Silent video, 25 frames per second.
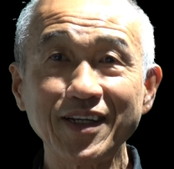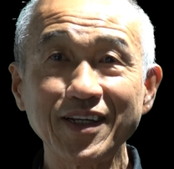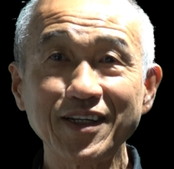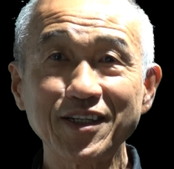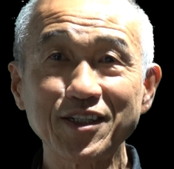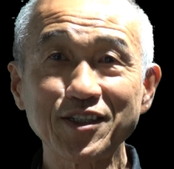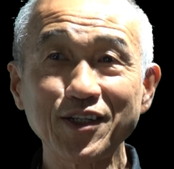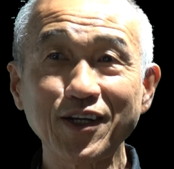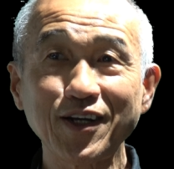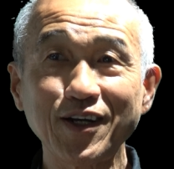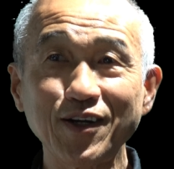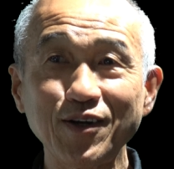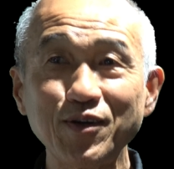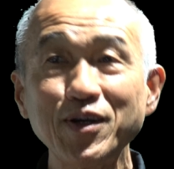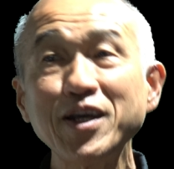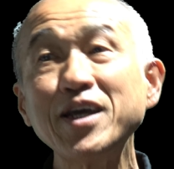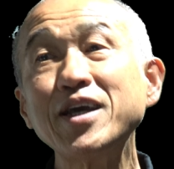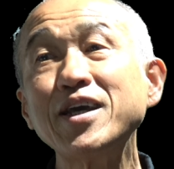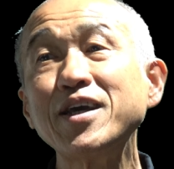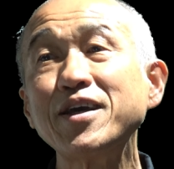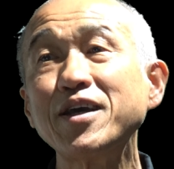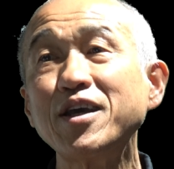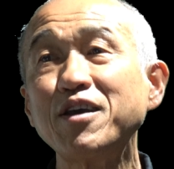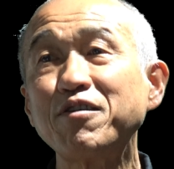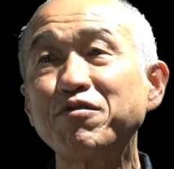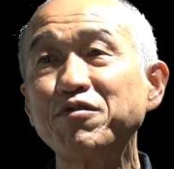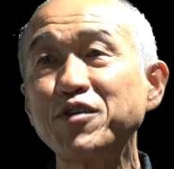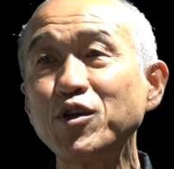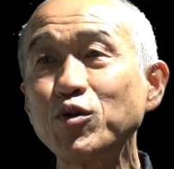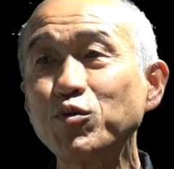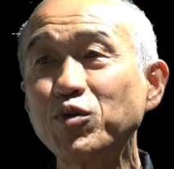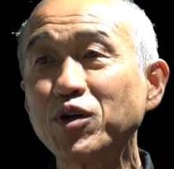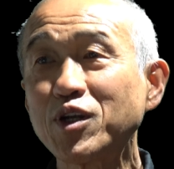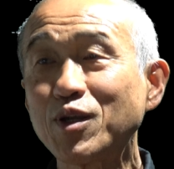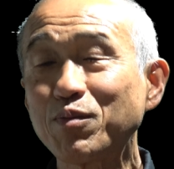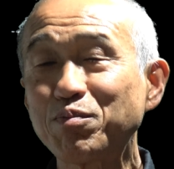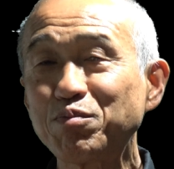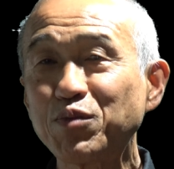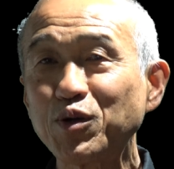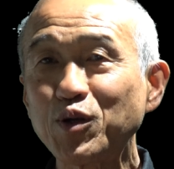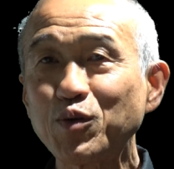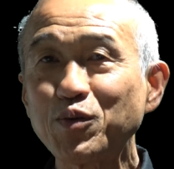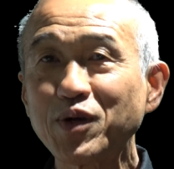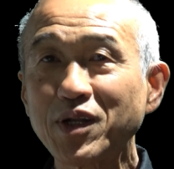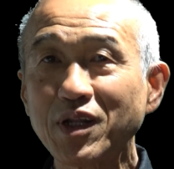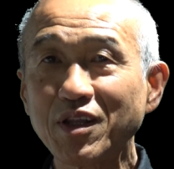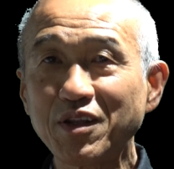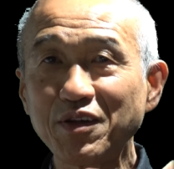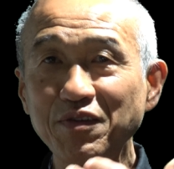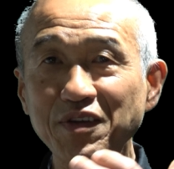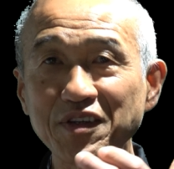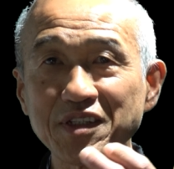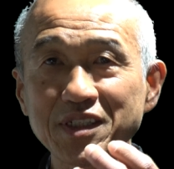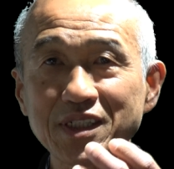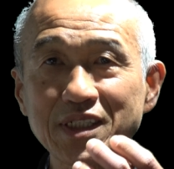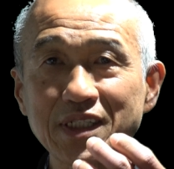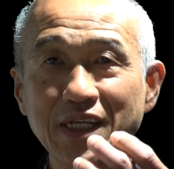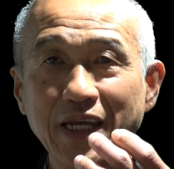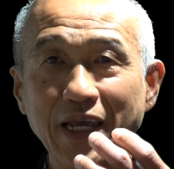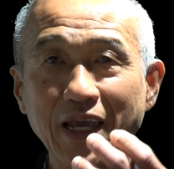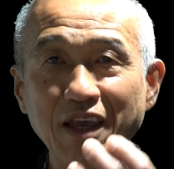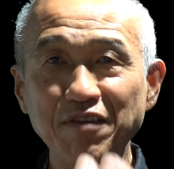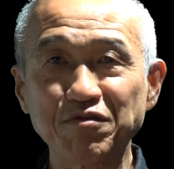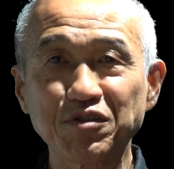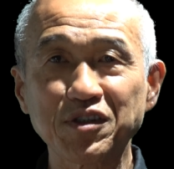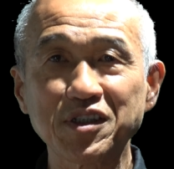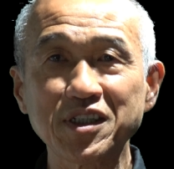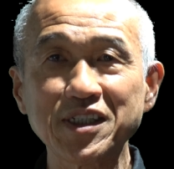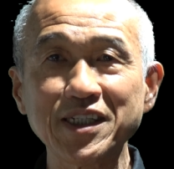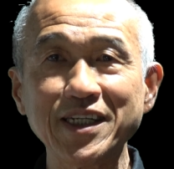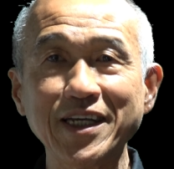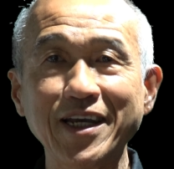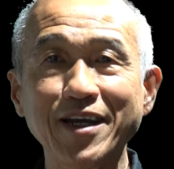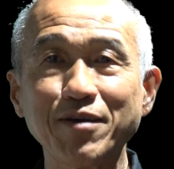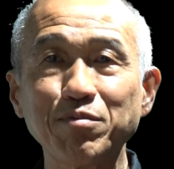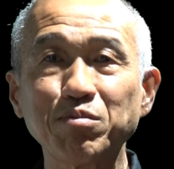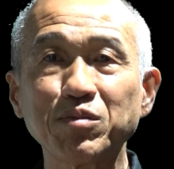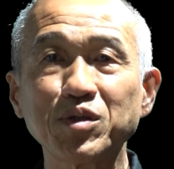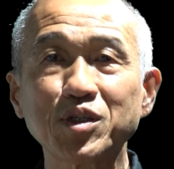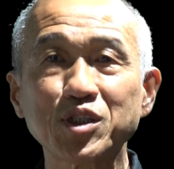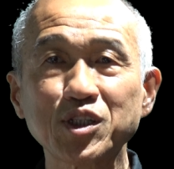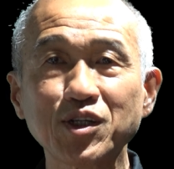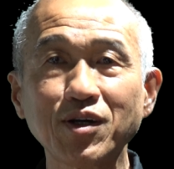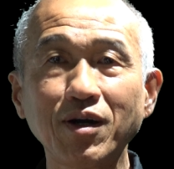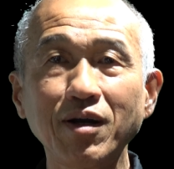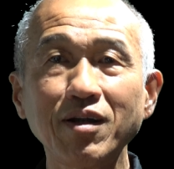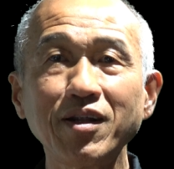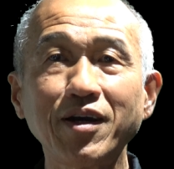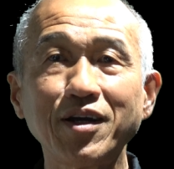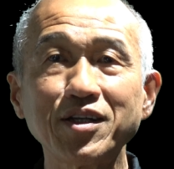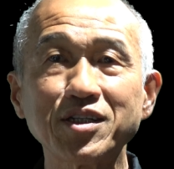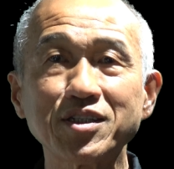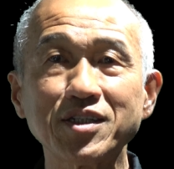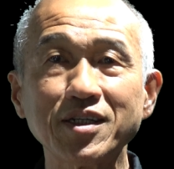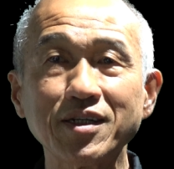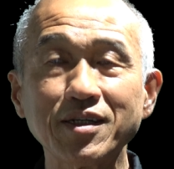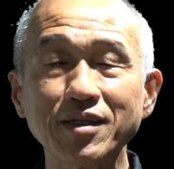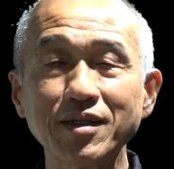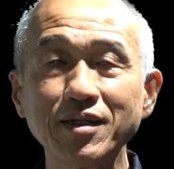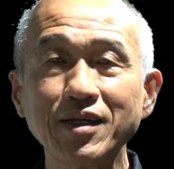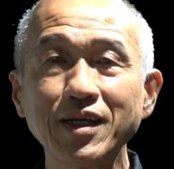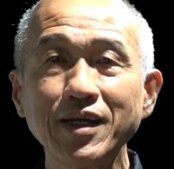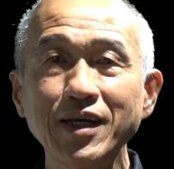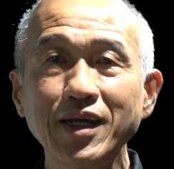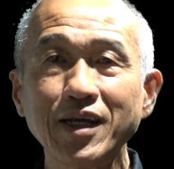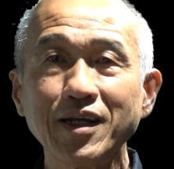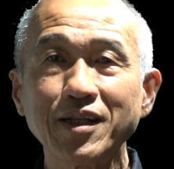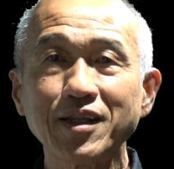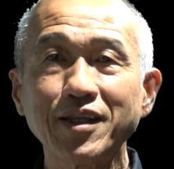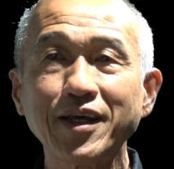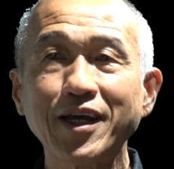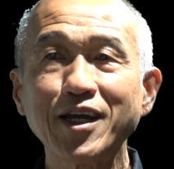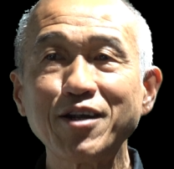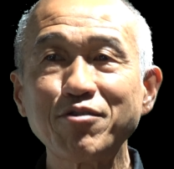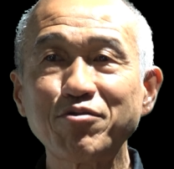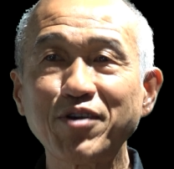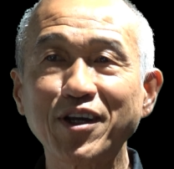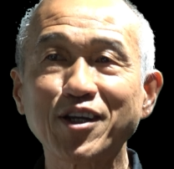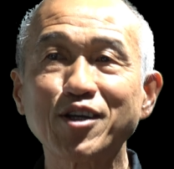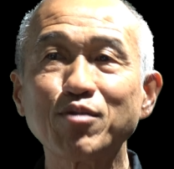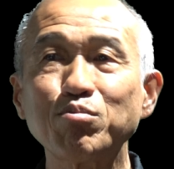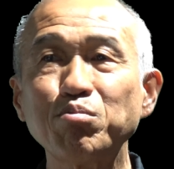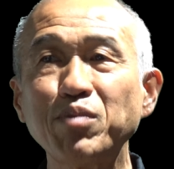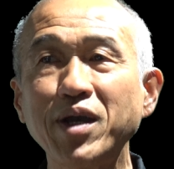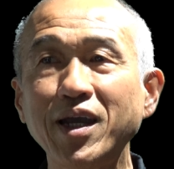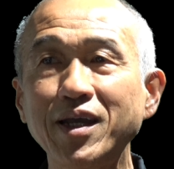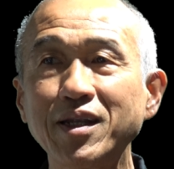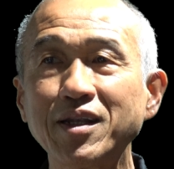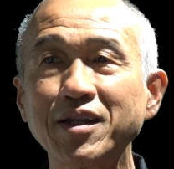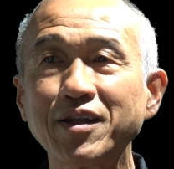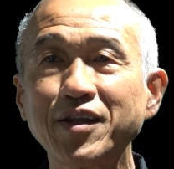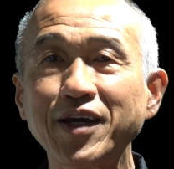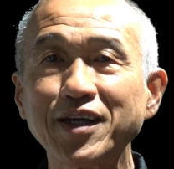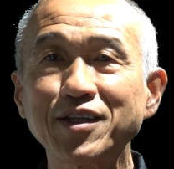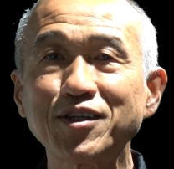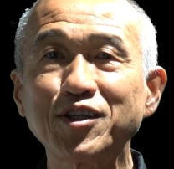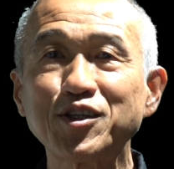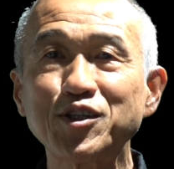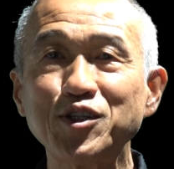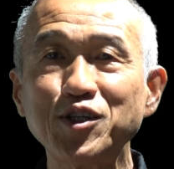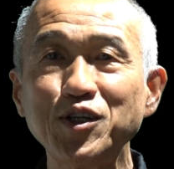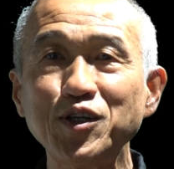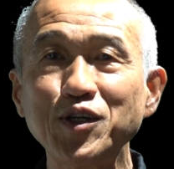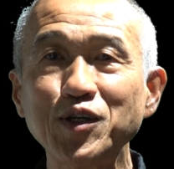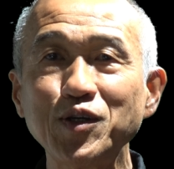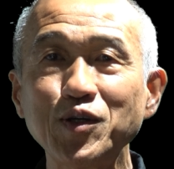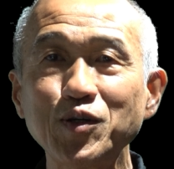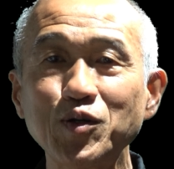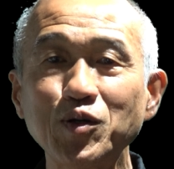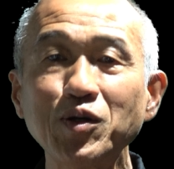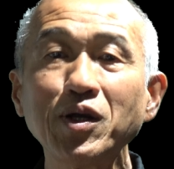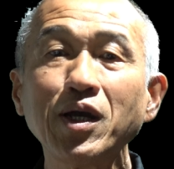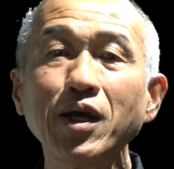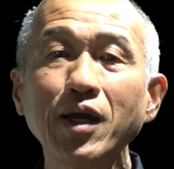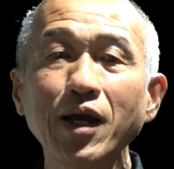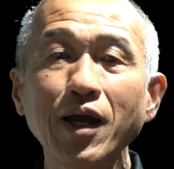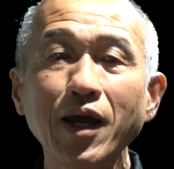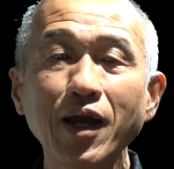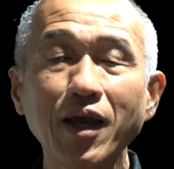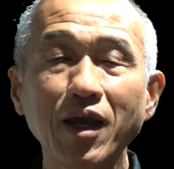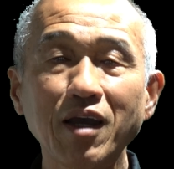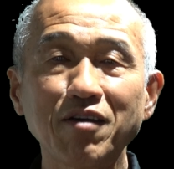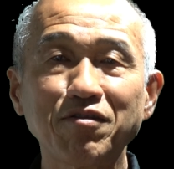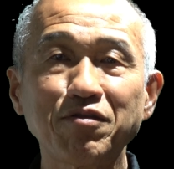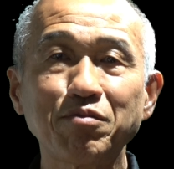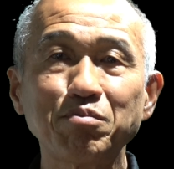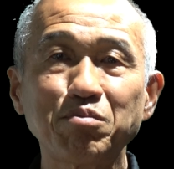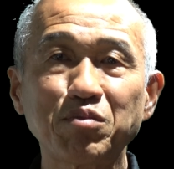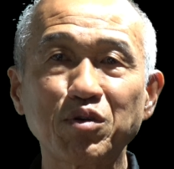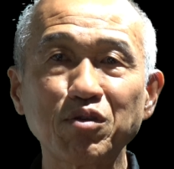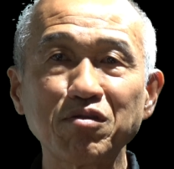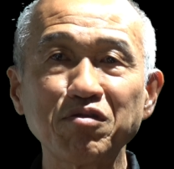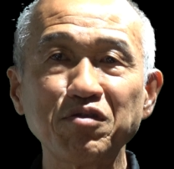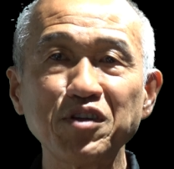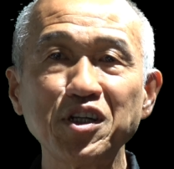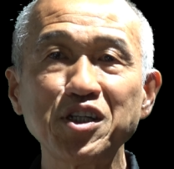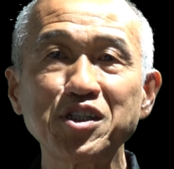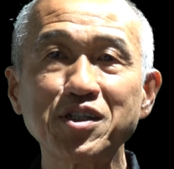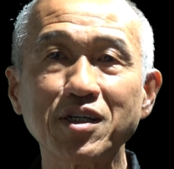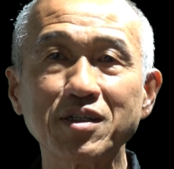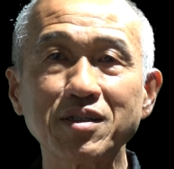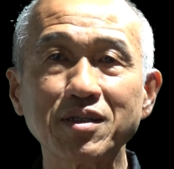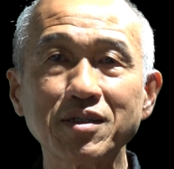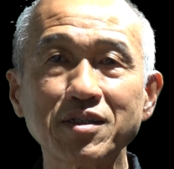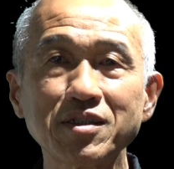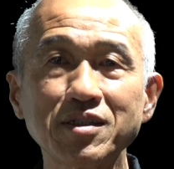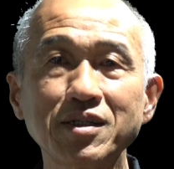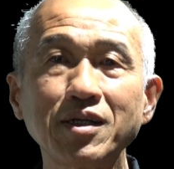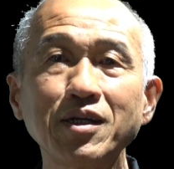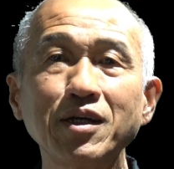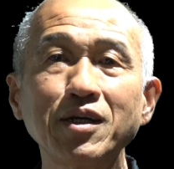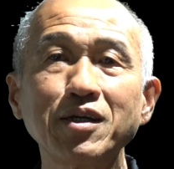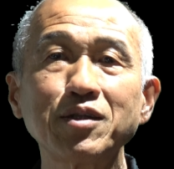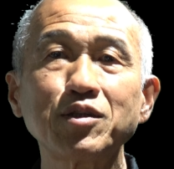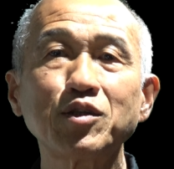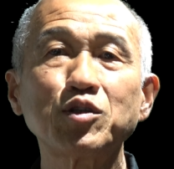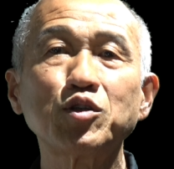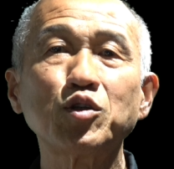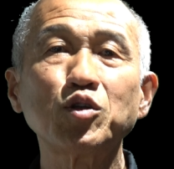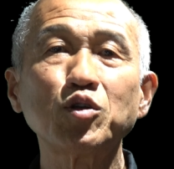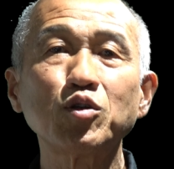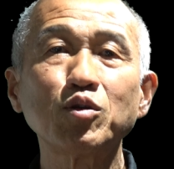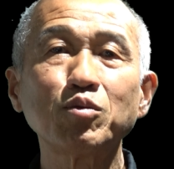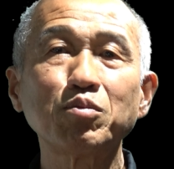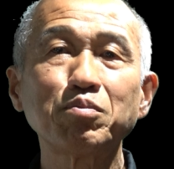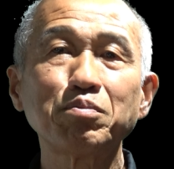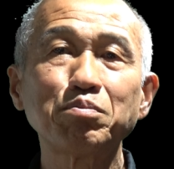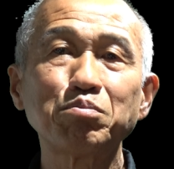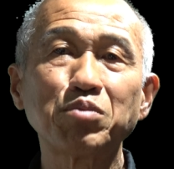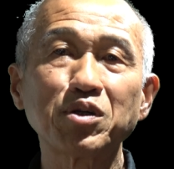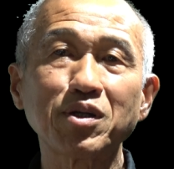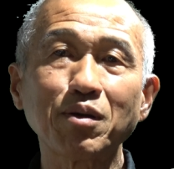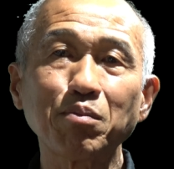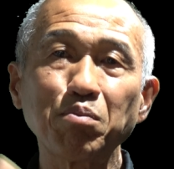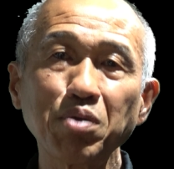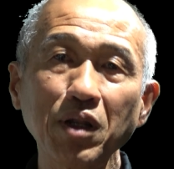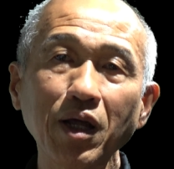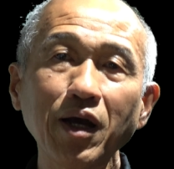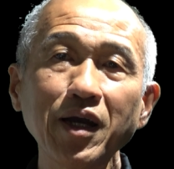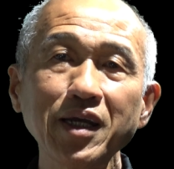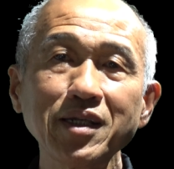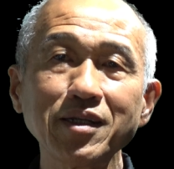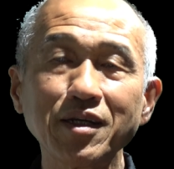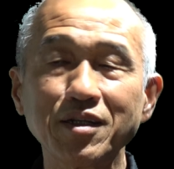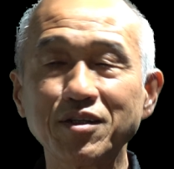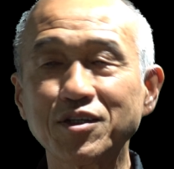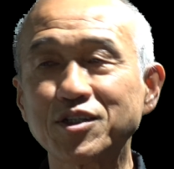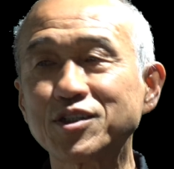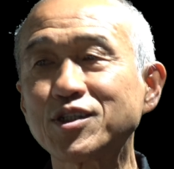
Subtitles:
So if you were to put one of these FCM skylights in, they recommend that you have provisions to put a blind in.